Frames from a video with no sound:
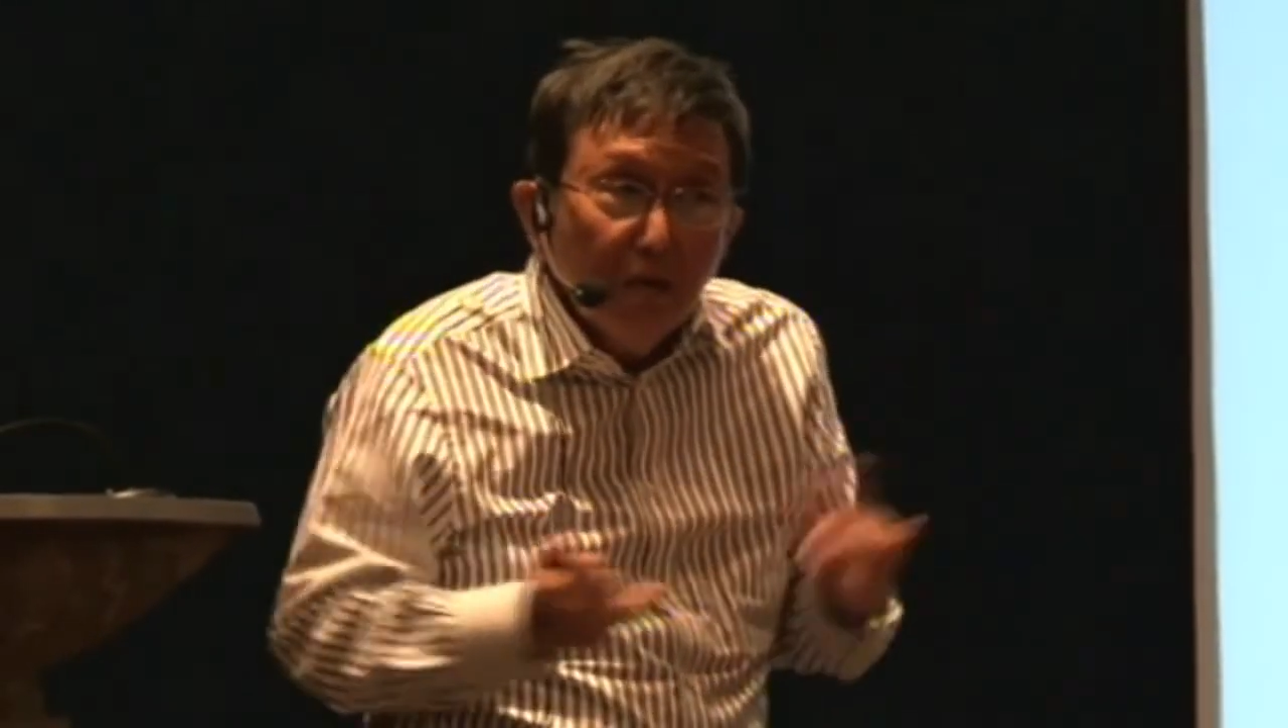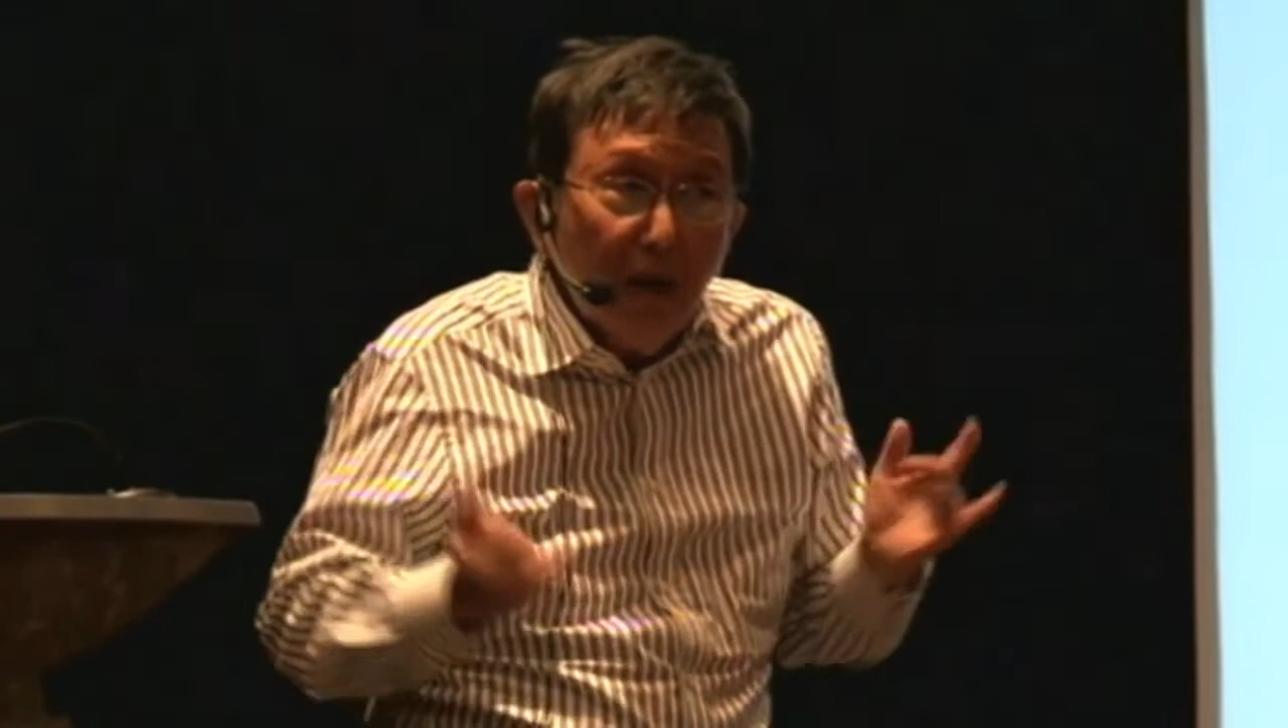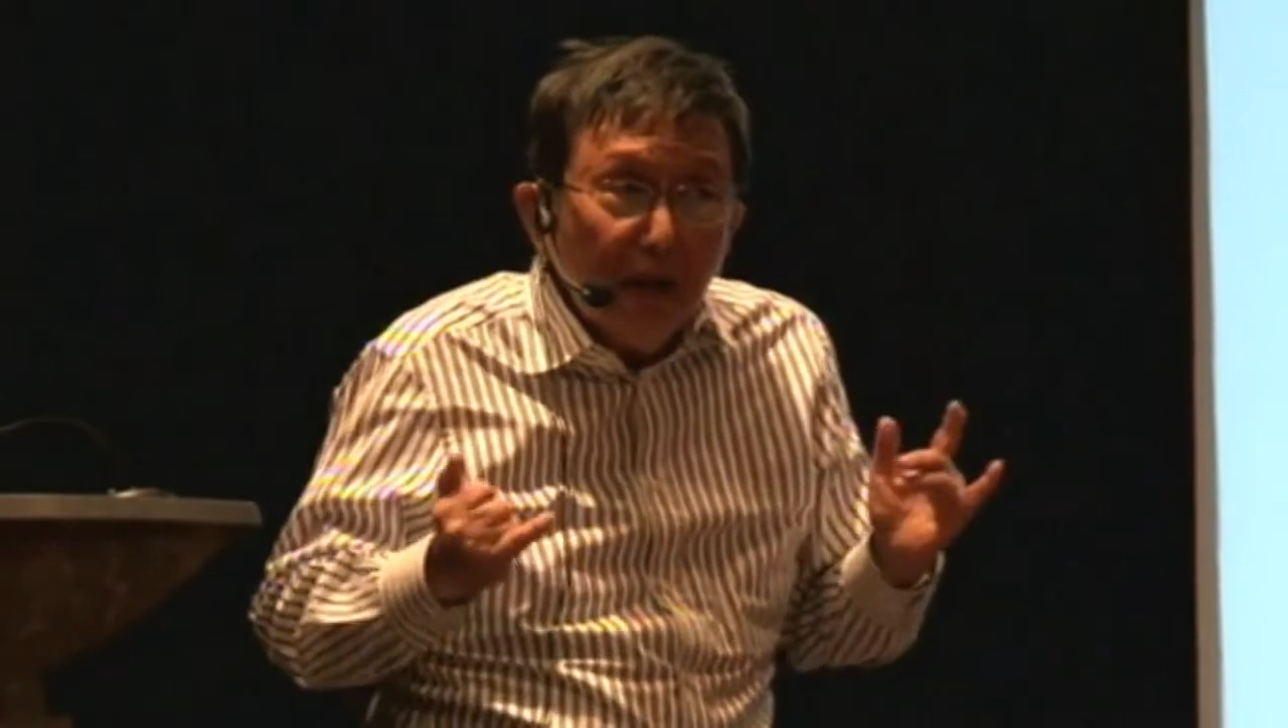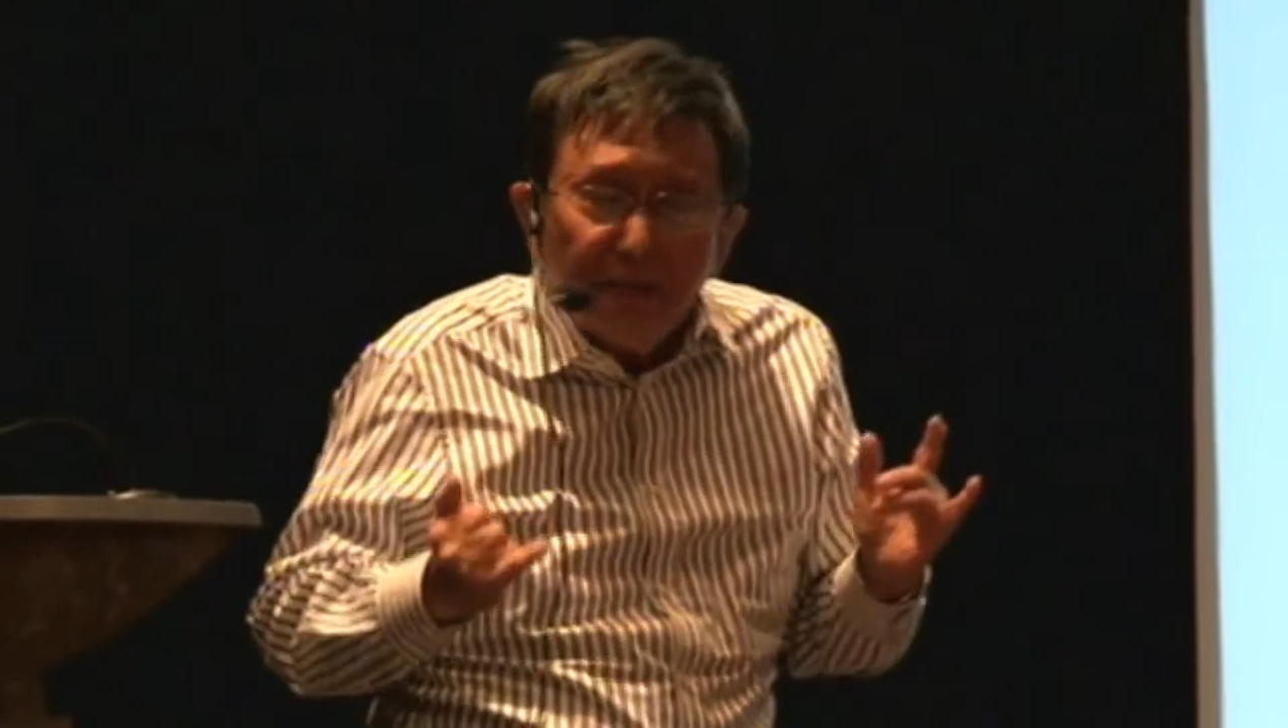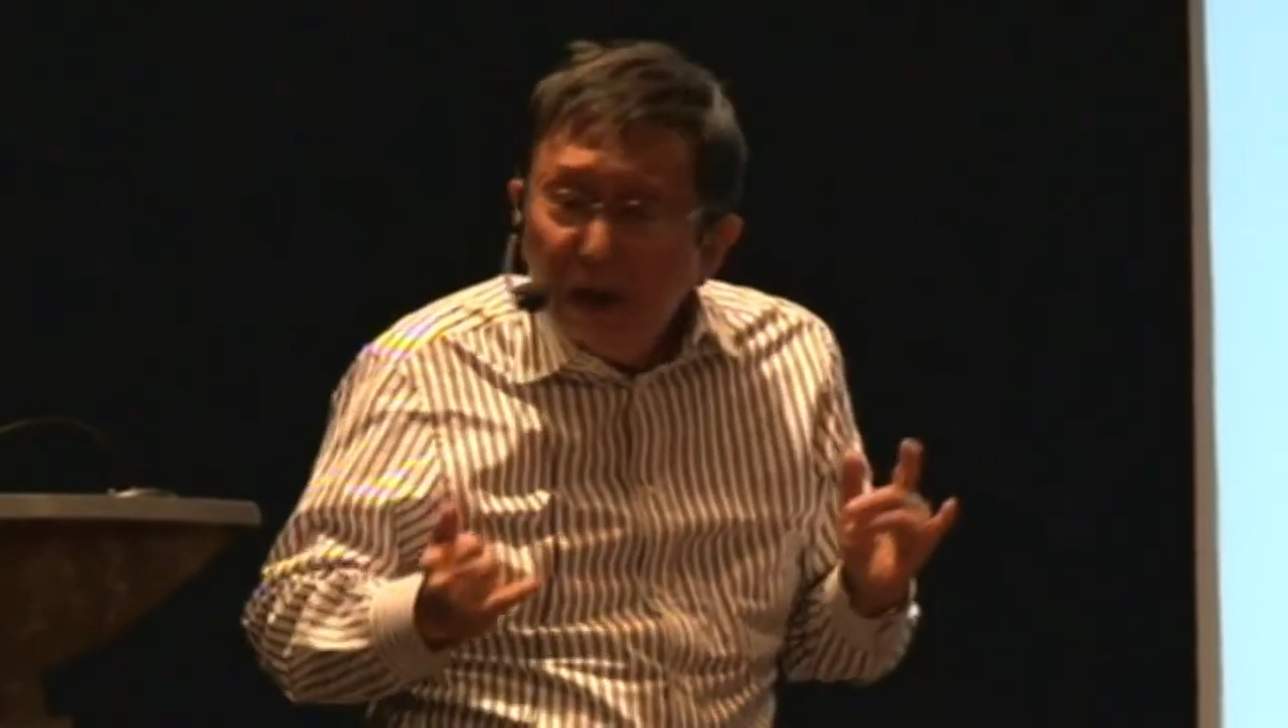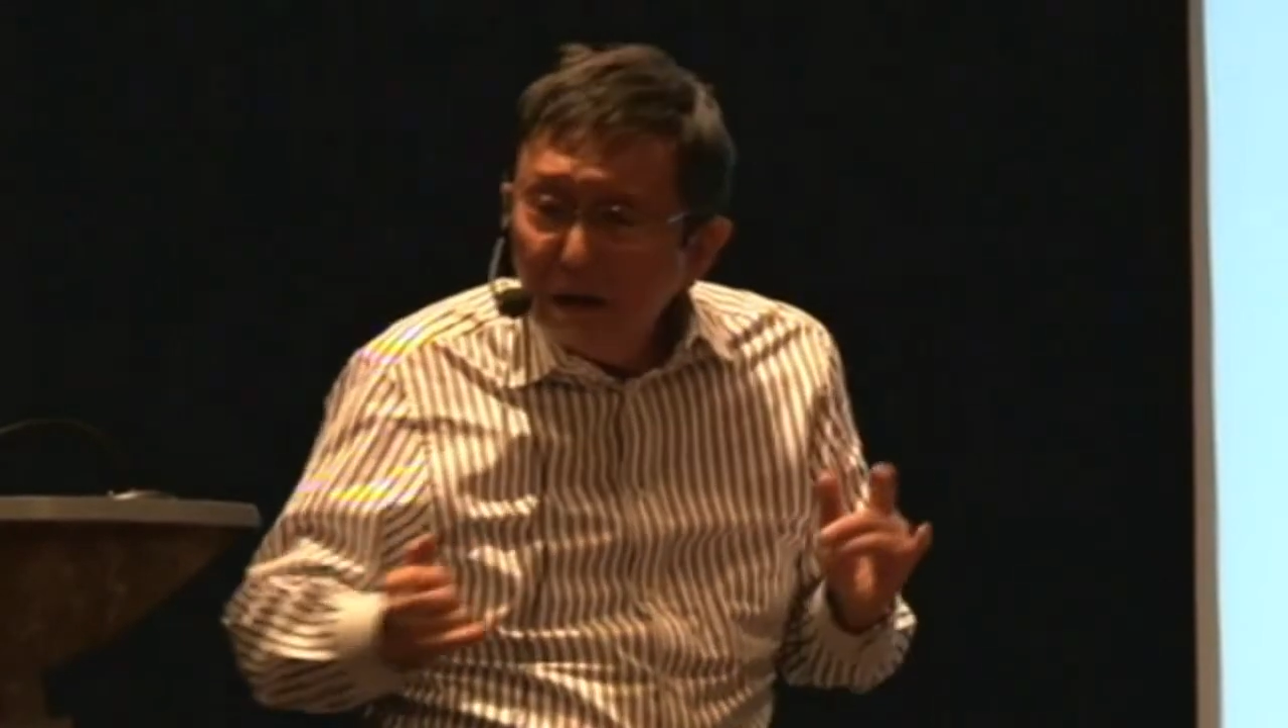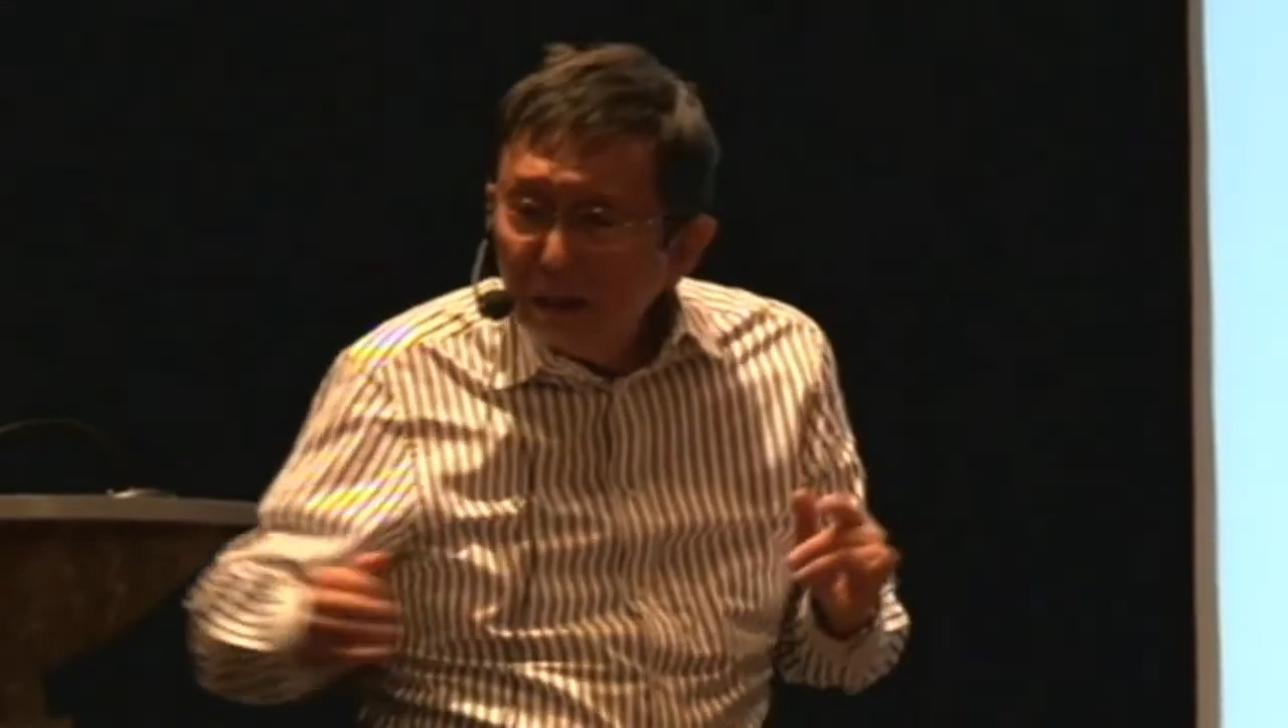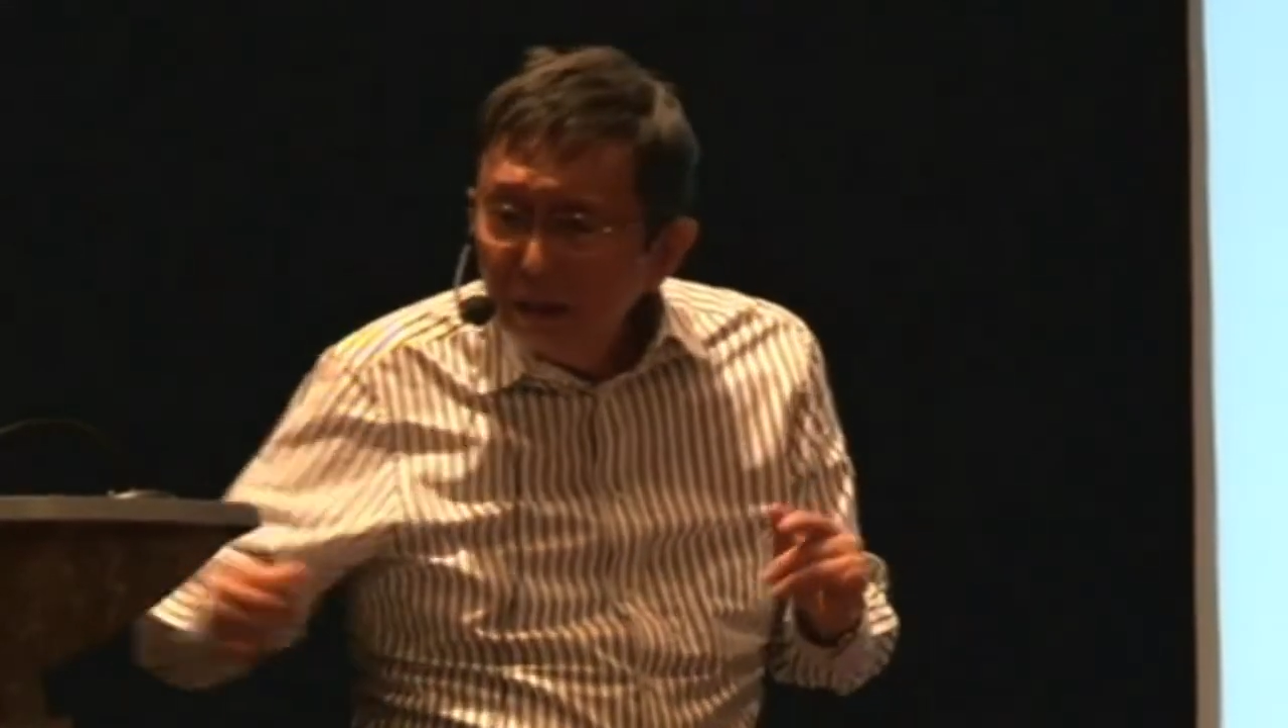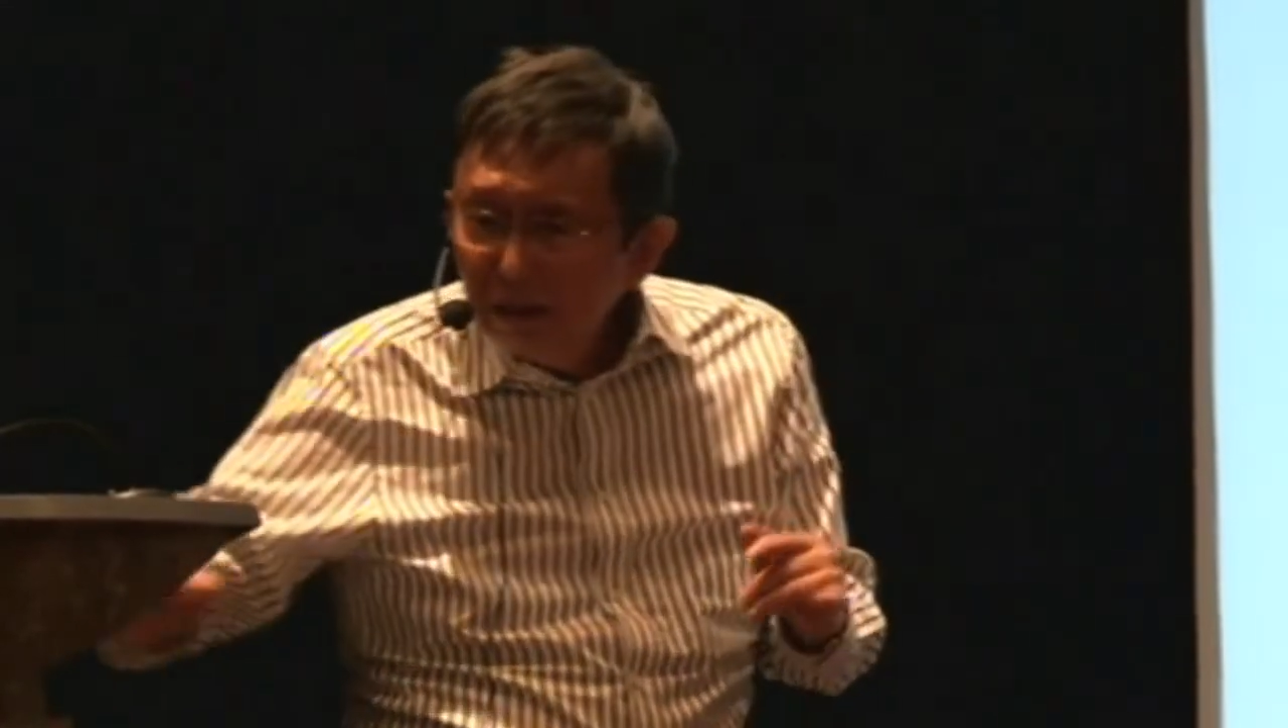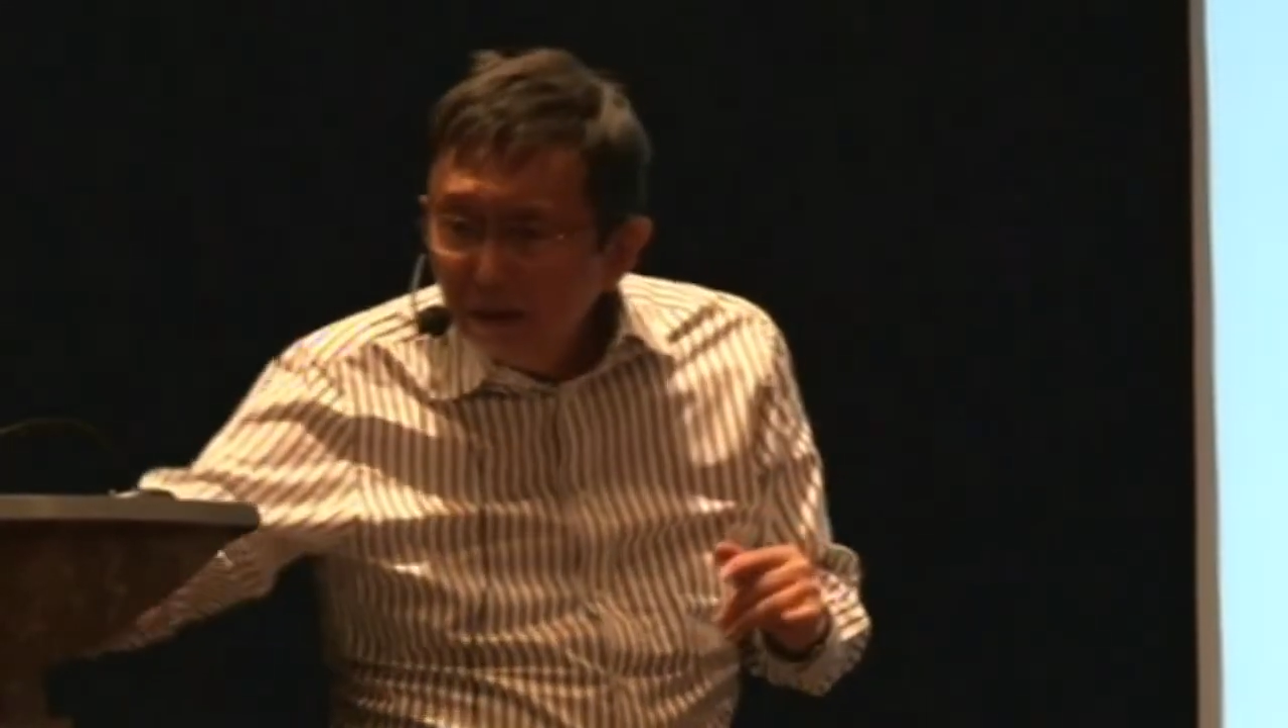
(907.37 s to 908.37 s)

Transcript: So I thought,